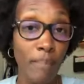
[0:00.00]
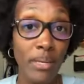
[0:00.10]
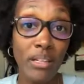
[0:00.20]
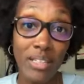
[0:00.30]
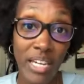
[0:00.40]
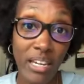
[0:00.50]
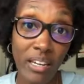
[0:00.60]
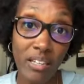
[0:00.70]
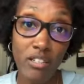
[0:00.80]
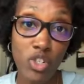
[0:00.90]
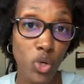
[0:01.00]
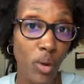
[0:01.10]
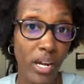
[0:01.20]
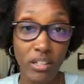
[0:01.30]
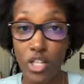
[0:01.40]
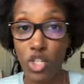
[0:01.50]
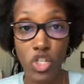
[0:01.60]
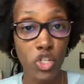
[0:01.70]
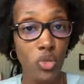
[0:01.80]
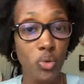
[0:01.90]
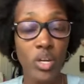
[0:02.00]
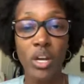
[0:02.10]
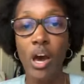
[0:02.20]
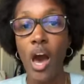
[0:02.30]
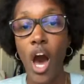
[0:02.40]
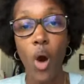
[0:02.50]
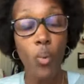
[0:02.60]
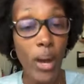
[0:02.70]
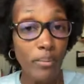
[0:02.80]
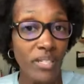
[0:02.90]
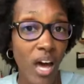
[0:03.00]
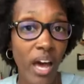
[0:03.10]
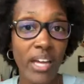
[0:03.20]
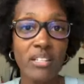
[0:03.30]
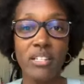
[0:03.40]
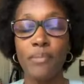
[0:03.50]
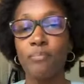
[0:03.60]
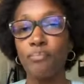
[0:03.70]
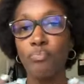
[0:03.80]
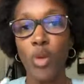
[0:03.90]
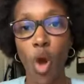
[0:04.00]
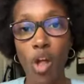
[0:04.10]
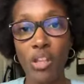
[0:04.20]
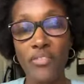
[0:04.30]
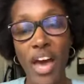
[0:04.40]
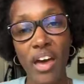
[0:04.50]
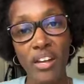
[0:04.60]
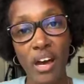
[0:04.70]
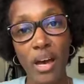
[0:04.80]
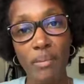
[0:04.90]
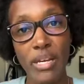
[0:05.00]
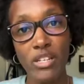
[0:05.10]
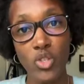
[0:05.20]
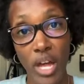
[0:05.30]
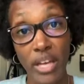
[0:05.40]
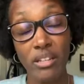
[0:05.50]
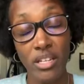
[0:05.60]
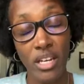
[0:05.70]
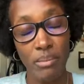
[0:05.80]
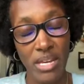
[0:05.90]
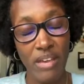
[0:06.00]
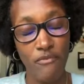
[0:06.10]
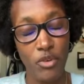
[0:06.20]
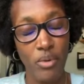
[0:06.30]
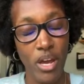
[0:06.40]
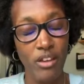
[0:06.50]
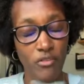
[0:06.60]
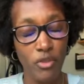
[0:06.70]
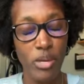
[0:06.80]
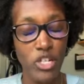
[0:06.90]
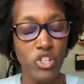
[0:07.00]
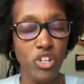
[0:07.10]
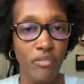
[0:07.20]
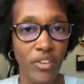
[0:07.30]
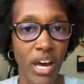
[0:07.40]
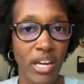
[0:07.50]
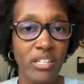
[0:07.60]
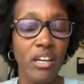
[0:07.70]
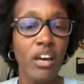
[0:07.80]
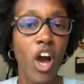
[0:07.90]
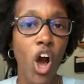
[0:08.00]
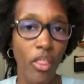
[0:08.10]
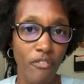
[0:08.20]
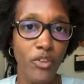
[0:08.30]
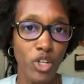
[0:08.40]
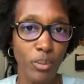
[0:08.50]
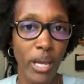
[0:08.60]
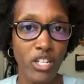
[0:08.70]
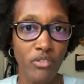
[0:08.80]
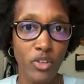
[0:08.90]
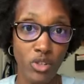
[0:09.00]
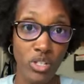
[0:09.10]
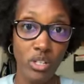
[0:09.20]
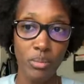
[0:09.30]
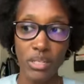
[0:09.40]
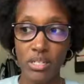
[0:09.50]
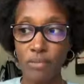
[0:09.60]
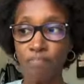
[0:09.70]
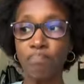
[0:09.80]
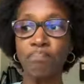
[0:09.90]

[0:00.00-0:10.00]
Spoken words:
might be a link directly to a website. All of that is likely going to be information you can find on the first page of your syllabus.